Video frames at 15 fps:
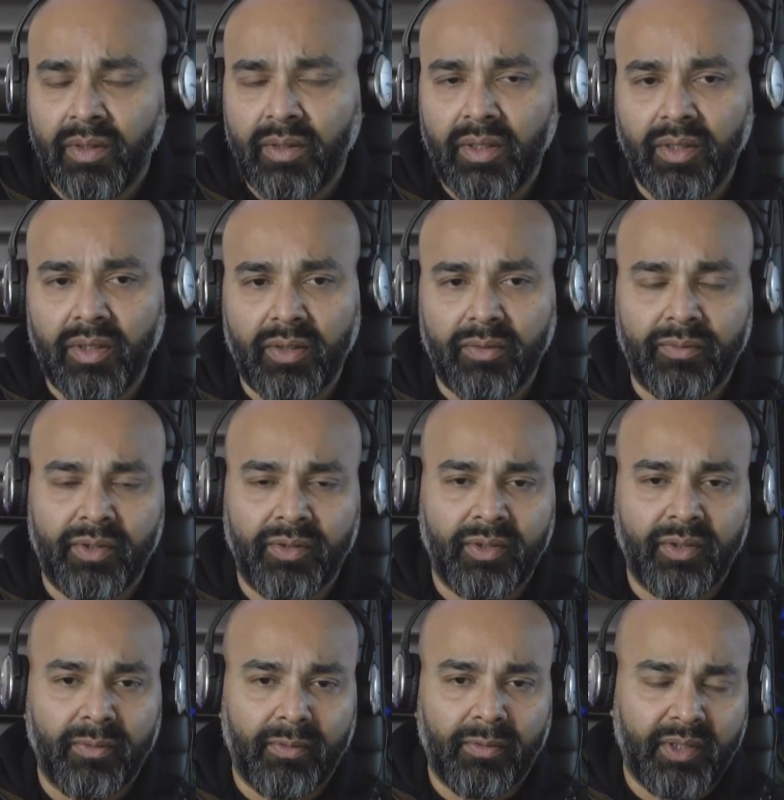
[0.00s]
they
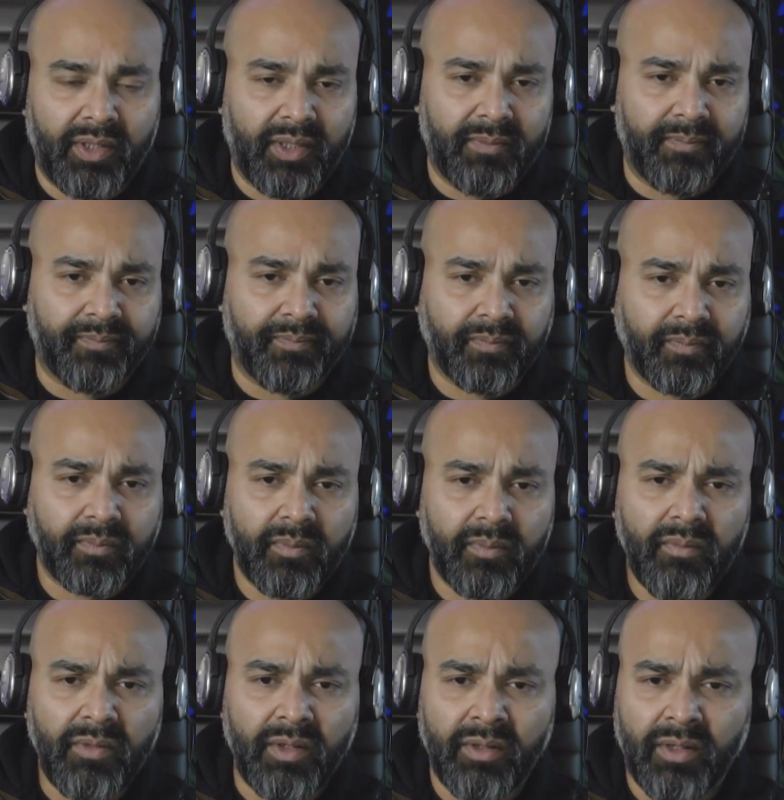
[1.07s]
were
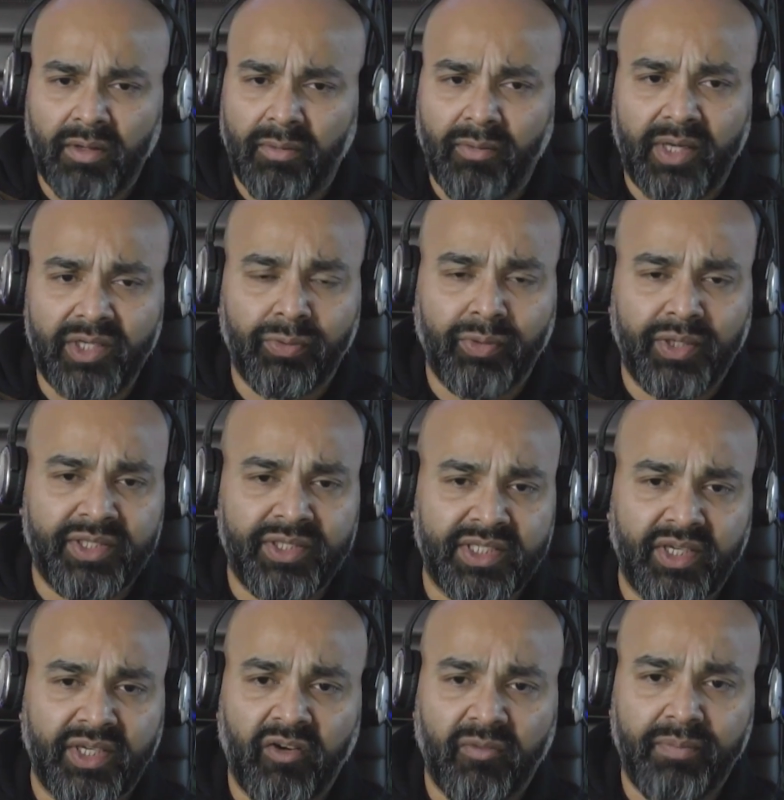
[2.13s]
around
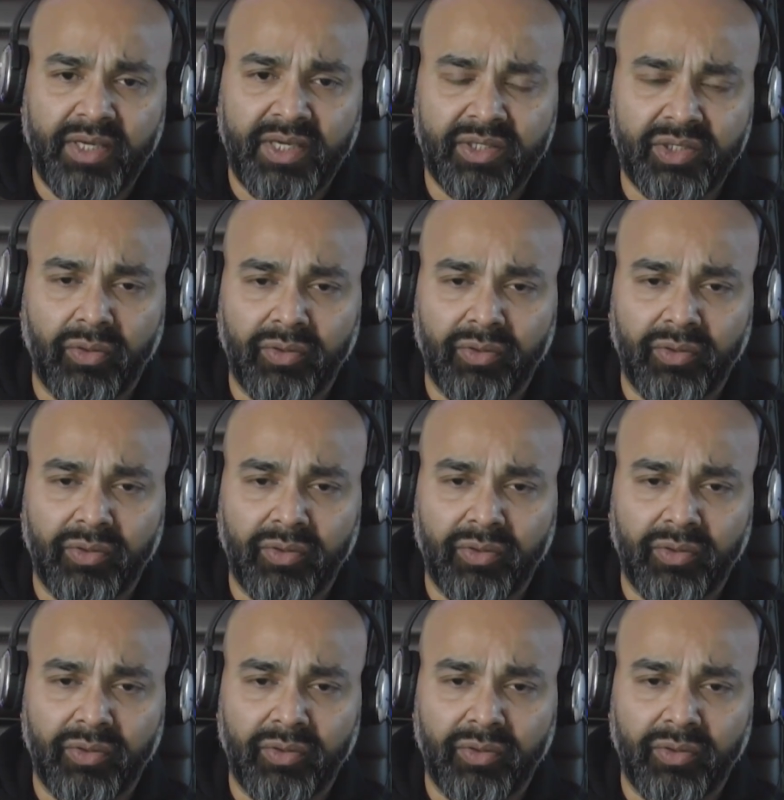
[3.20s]
$26.5 billion.